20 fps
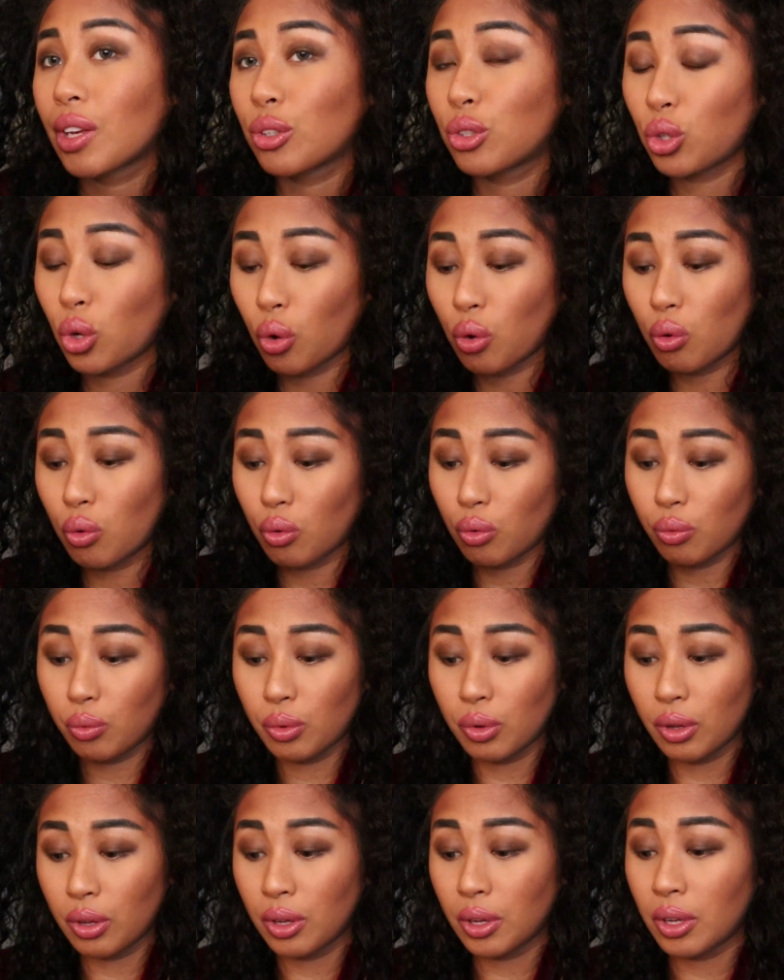So
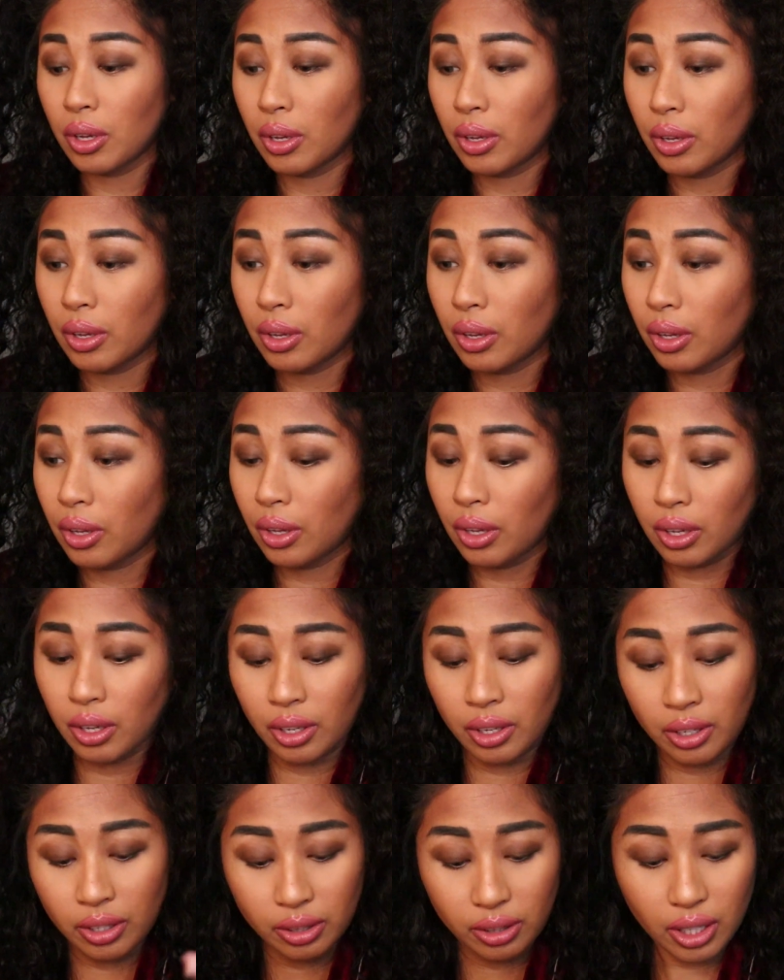
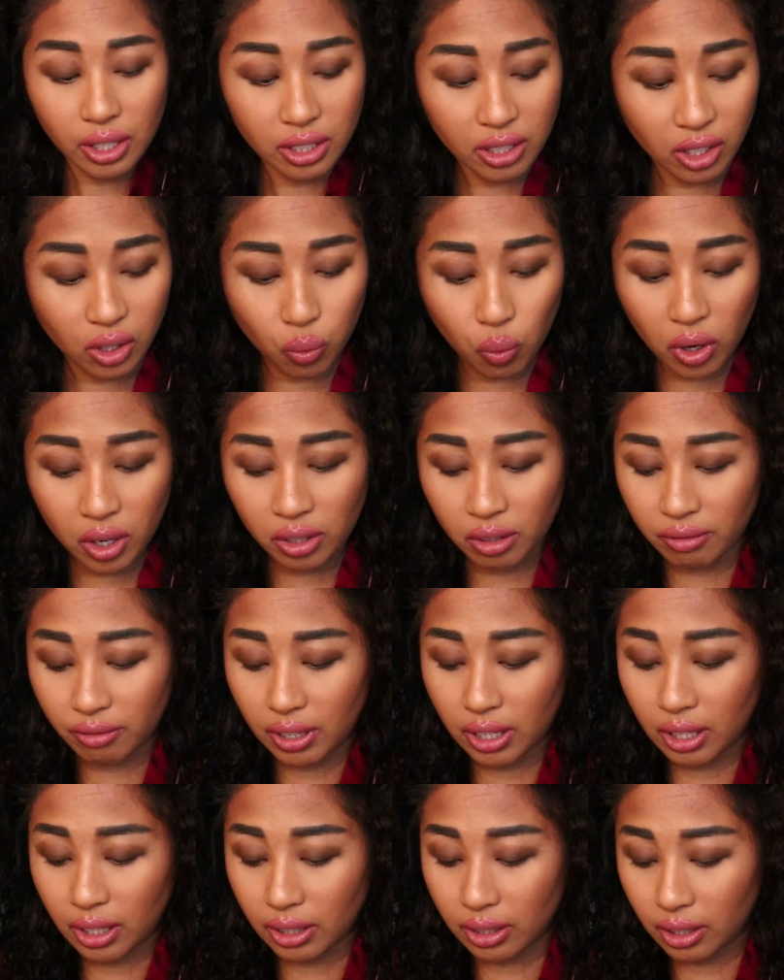that's just one of
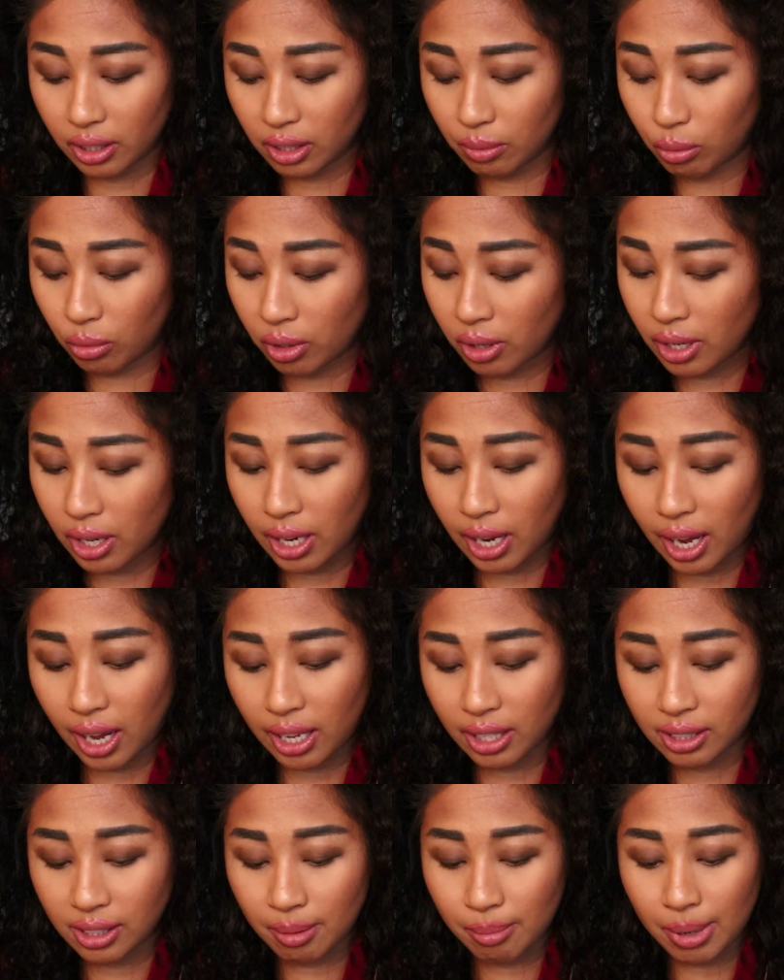it. This morning I
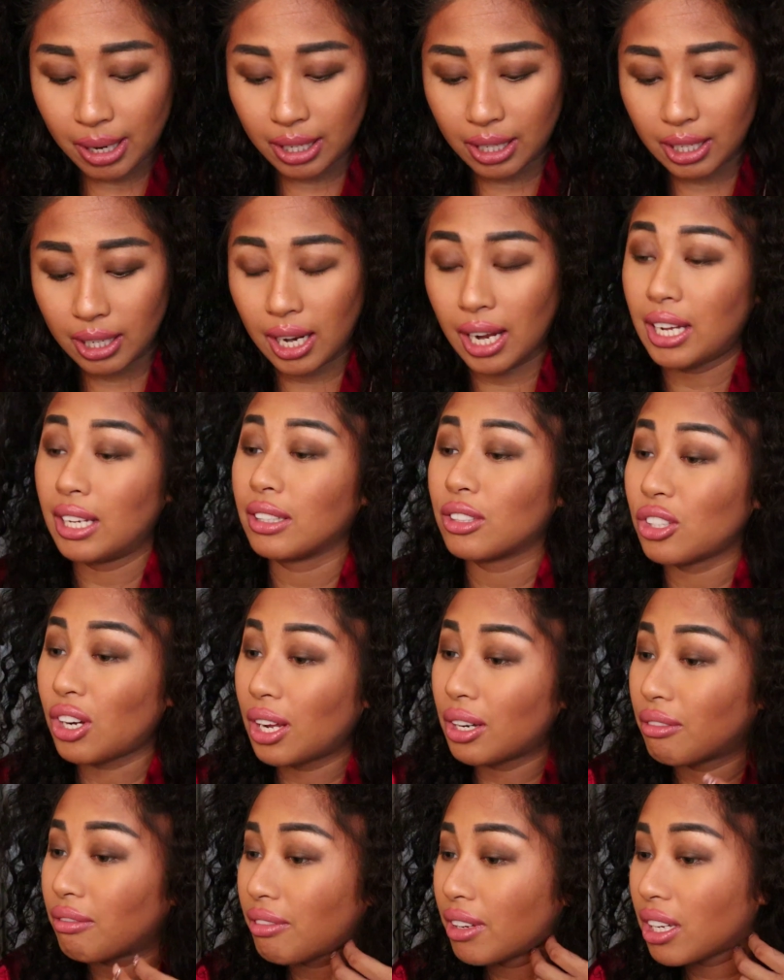had somebody like
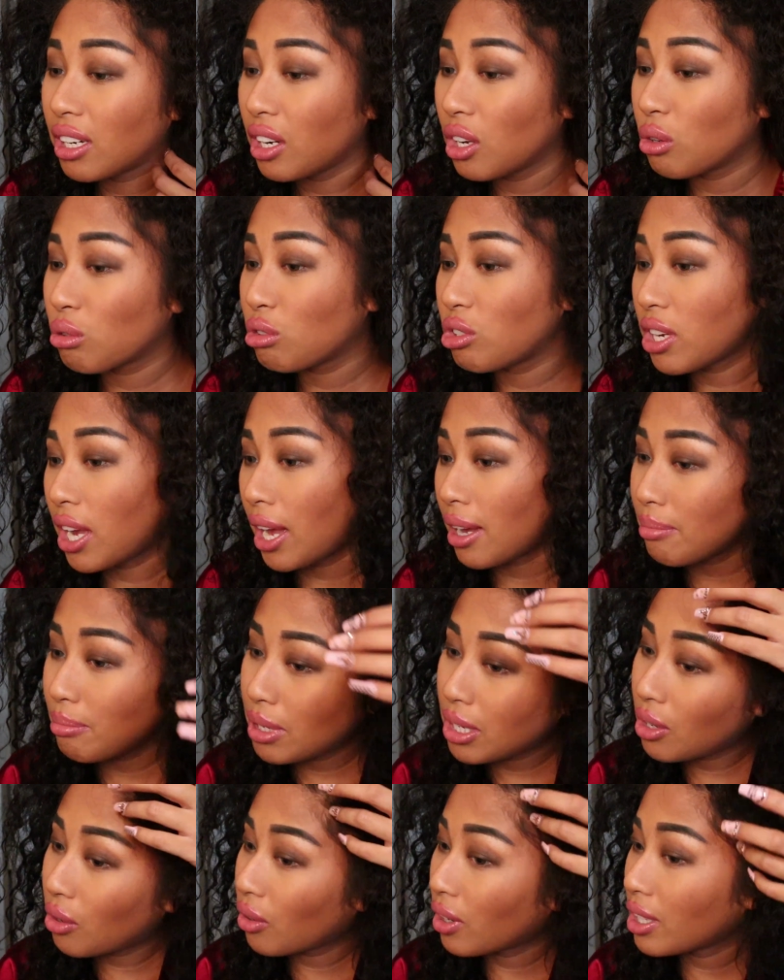try to video chat
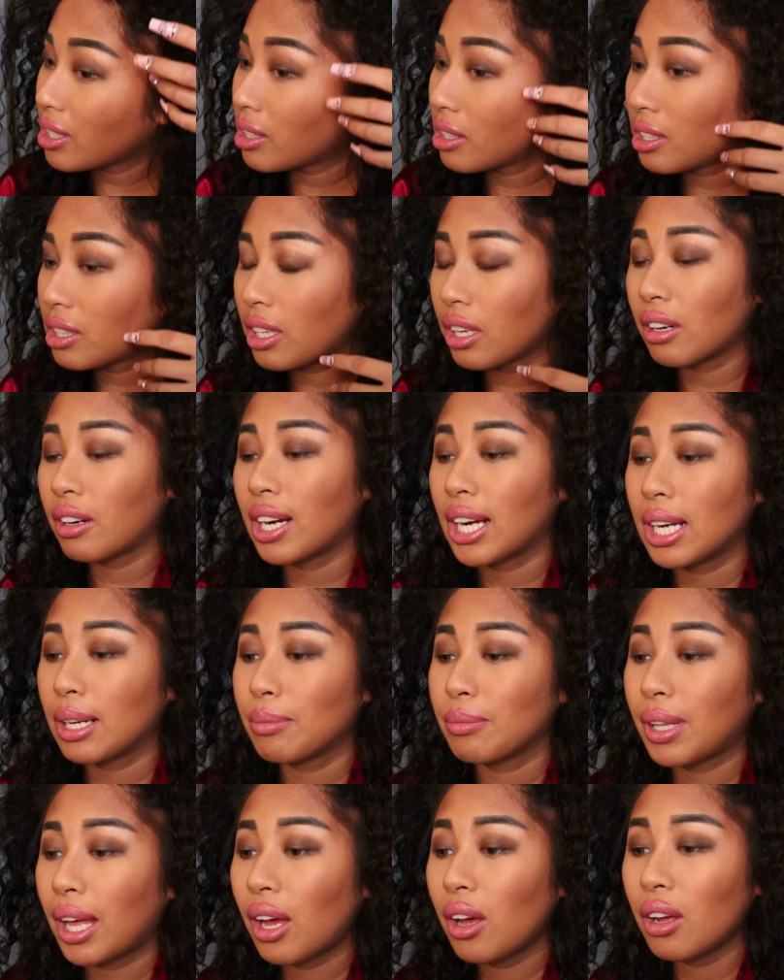me on
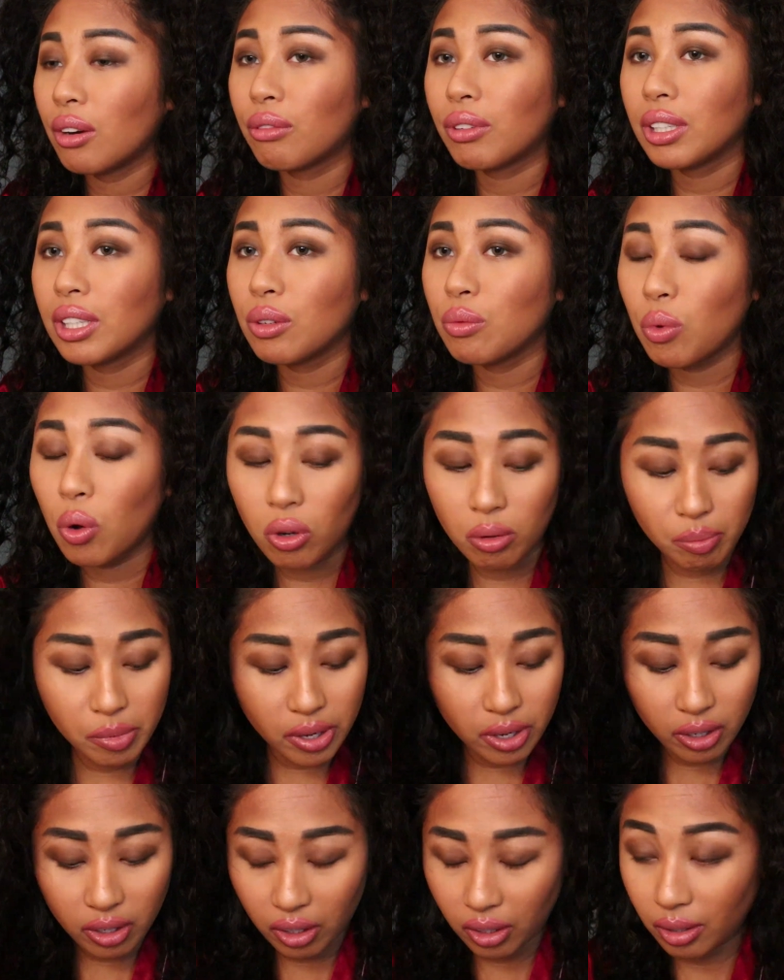Instagram. That really woke
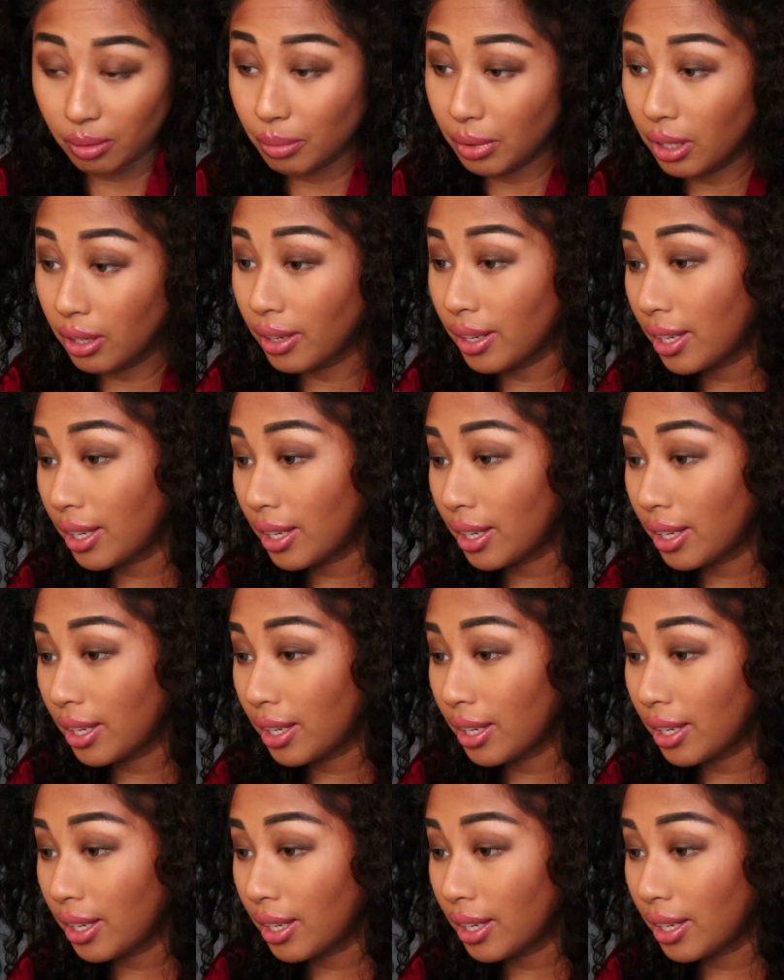me up.